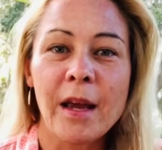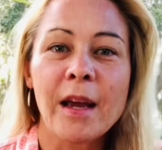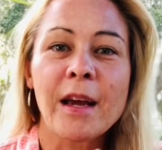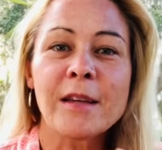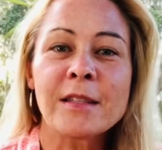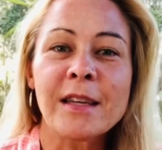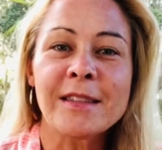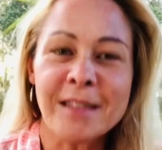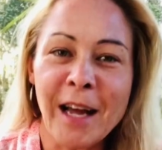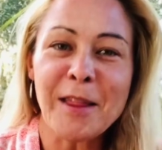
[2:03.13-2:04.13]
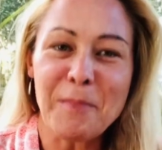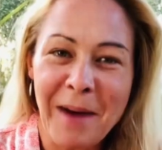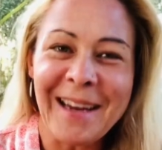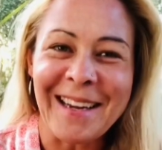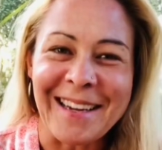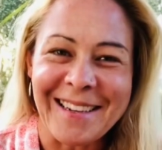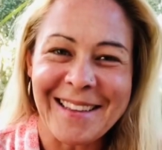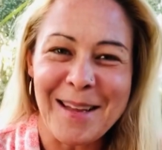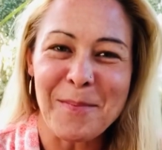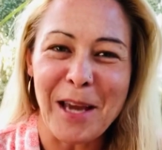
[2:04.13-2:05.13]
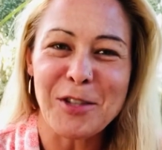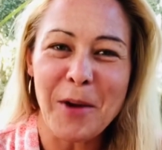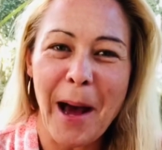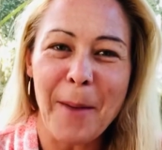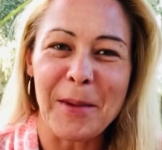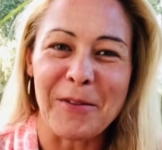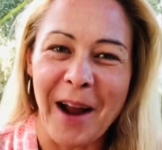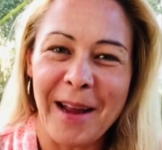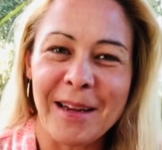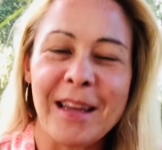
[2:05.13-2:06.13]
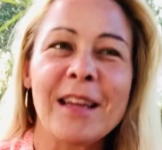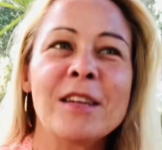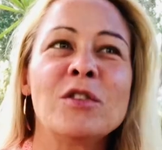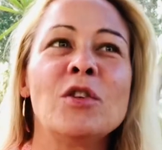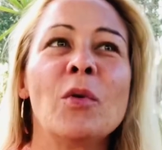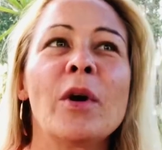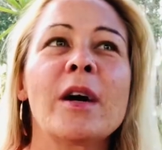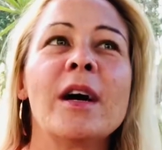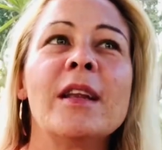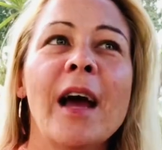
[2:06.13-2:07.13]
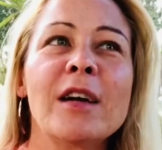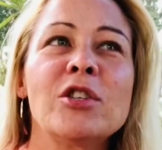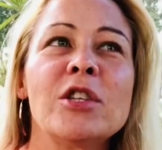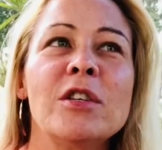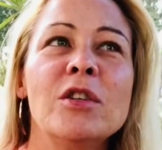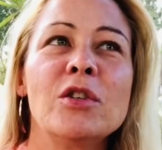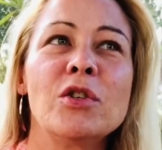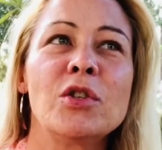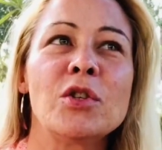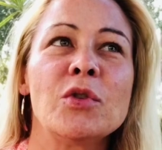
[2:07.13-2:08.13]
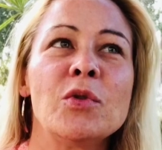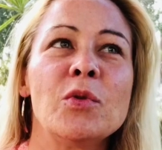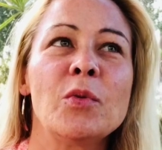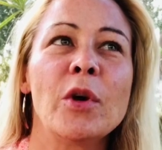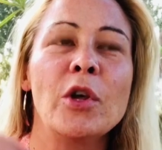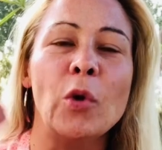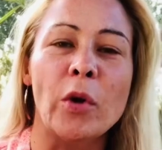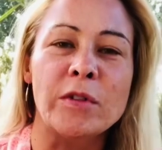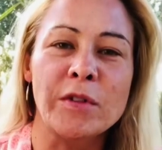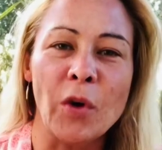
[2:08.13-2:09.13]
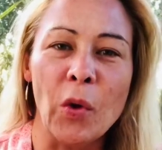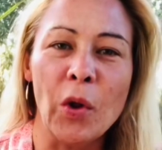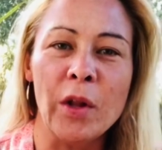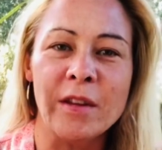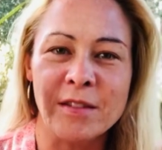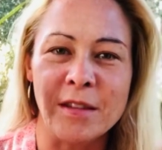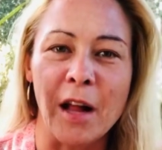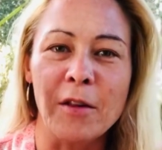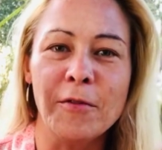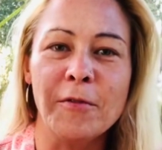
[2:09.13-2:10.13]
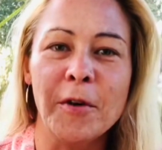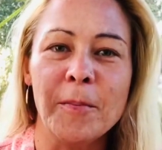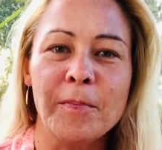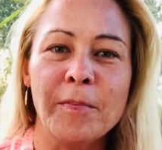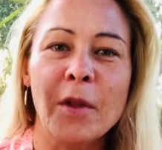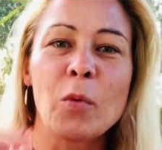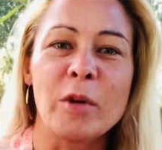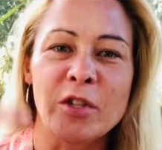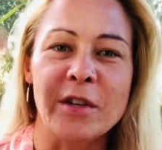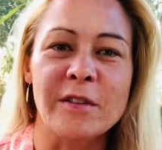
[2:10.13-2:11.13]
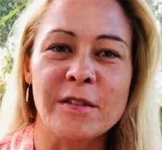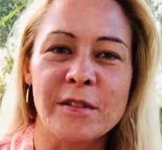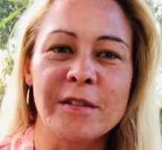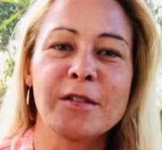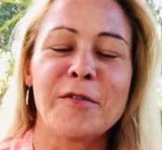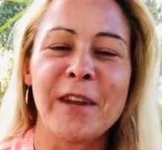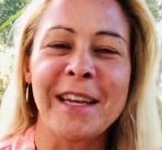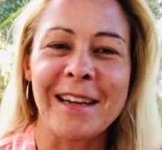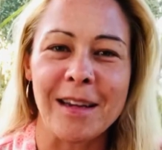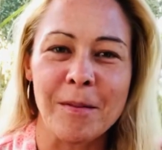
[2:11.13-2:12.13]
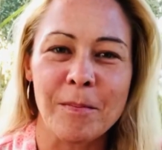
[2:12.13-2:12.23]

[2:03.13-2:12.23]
Because it's not the money that makes you happy, right? It is your connection to your soul self, which is divinity,